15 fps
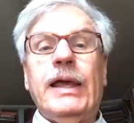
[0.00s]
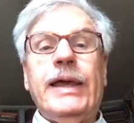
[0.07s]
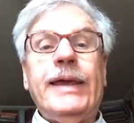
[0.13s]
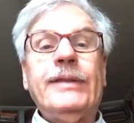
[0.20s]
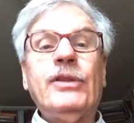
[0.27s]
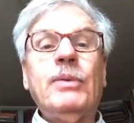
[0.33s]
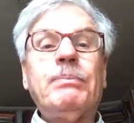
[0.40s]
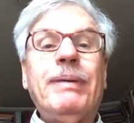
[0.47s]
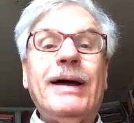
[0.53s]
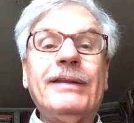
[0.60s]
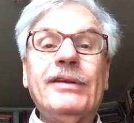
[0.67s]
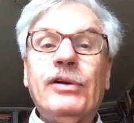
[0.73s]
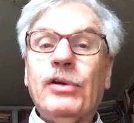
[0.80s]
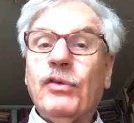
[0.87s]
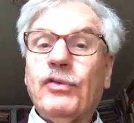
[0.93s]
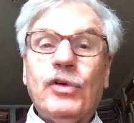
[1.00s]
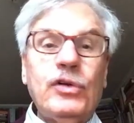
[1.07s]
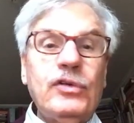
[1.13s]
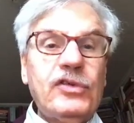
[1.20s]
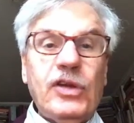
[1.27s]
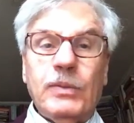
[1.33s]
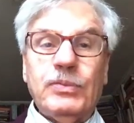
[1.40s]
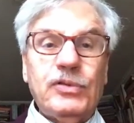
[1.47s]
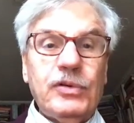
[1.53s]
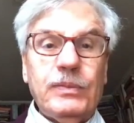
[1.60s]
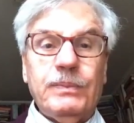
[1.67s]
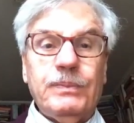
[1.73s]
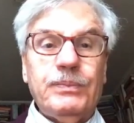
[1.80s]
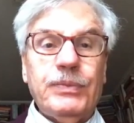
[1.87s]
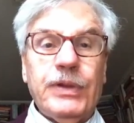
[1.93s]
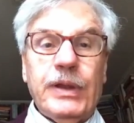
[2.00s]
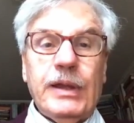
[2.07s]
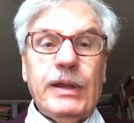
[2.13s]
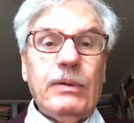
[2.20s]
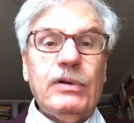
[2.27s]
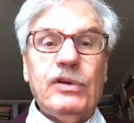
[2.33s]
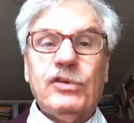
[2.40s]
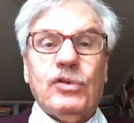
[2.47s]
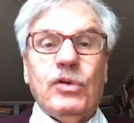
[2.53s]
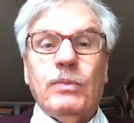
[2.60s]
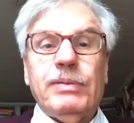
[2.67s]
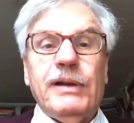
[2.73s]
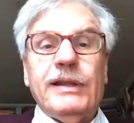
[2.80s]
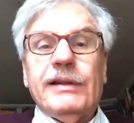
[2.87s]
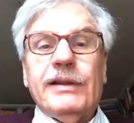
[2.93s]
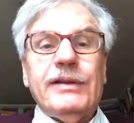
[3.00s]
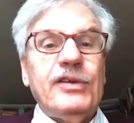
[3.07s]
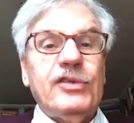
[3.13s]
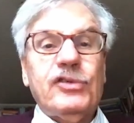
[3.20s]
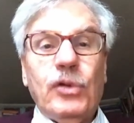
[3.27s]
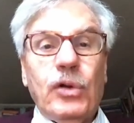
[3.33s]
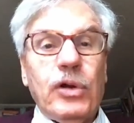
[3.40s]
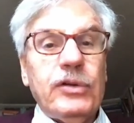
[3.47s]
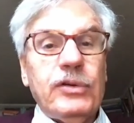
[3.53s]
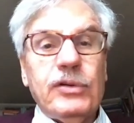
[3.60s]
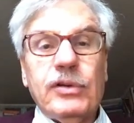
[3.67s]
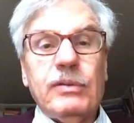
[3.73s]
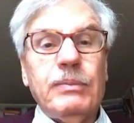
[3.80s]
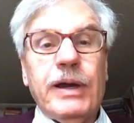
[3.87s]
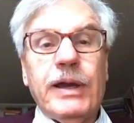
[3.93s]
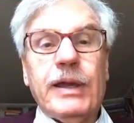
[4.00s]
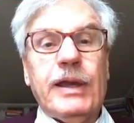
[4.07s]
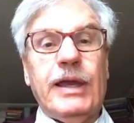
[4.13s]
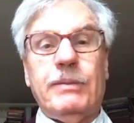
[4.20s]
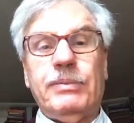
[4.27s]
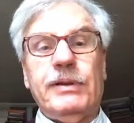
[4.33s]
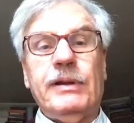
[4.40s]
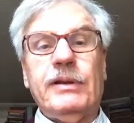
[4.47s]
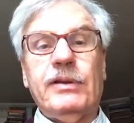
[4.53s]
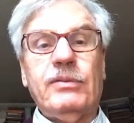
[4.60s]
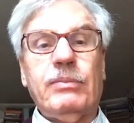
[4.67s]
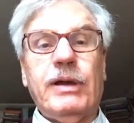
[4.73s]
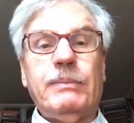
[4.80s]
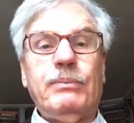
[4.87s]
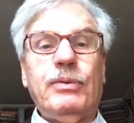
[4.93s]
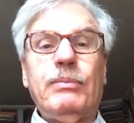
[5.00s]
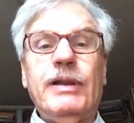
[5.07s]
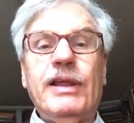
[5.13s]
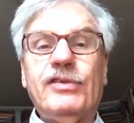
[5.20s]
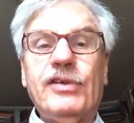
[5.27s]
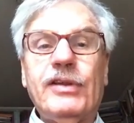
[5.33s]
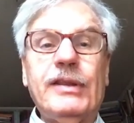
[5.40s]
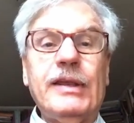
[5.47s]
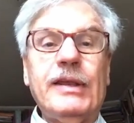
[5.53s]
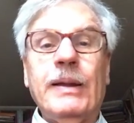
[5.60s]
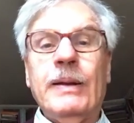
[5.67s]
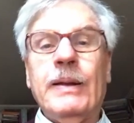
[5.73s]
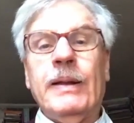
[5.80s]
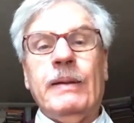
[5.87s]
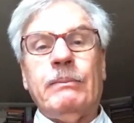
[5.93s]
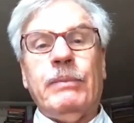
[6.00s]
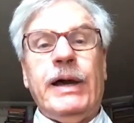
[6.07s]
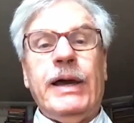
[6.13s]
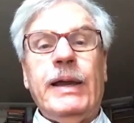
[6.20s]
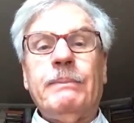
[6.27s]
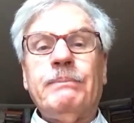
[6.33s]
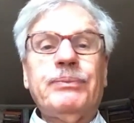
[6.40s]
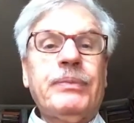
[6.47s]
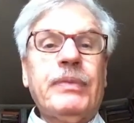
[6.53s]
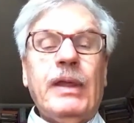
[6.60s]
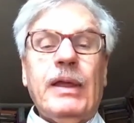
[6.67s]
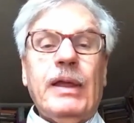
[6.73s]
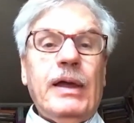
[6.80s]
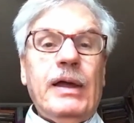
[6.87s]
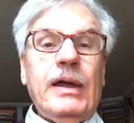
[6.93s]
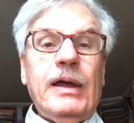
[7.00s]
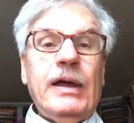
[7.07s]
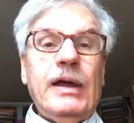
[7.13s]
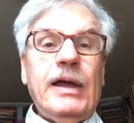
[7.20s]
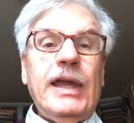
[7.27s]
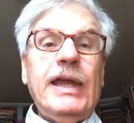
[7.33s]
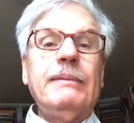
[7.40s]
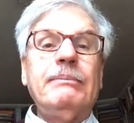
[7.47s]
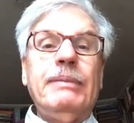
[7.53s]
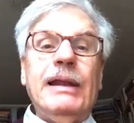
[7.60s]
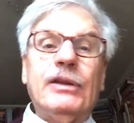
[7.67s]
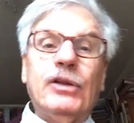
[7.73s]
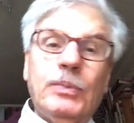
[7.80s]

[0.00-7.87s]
in the pattern of consumption, which is completely distorted by capitalism, by publicity, by inbuilt